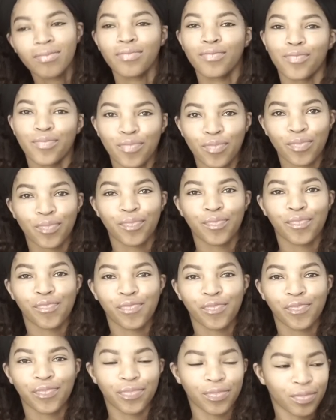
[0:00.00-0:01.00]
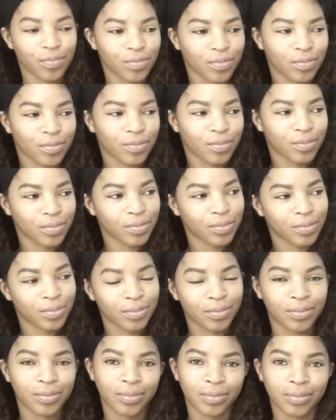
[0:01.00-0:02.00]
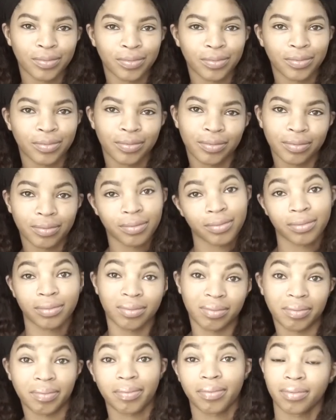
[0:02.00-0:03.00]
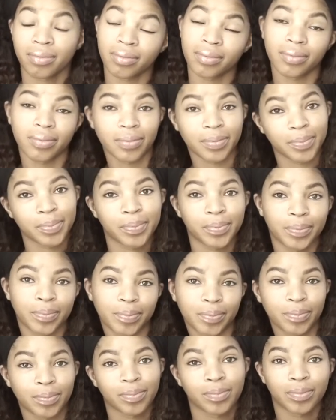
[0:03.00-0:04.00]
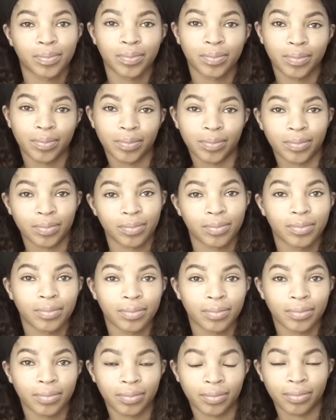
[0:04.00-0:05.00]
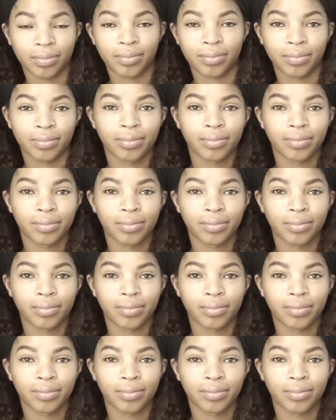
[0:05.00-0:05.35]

This person isn't speaking.